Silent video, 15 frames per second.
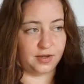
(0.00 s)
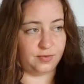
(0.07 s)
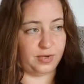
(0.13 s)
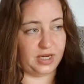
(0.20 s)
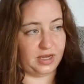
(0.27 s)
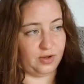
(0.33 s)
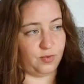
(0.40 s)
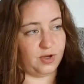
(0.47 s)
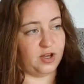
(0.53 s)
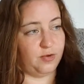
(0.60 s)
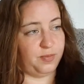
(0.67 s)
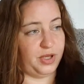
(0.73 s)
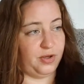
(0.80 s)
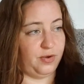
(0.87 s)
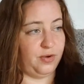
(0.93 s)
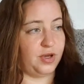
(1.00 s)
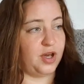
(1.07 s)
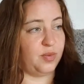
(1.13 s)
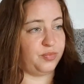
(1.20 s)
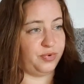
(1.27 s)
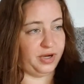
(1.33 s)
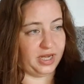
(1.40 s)
Reading will help you
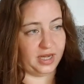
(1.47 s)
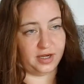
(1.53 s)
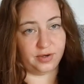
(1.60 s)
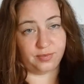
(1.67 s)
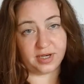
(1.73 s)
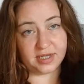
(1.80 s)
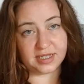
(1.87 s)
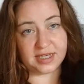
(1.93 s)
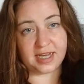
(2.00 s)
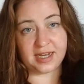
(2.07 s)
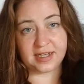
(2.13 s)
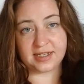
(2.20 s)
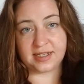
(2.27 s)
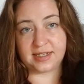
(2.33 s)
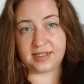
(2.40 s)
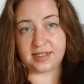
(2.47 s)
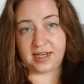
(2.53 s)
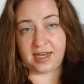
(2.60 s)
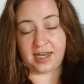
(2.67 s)
comprehend written texts,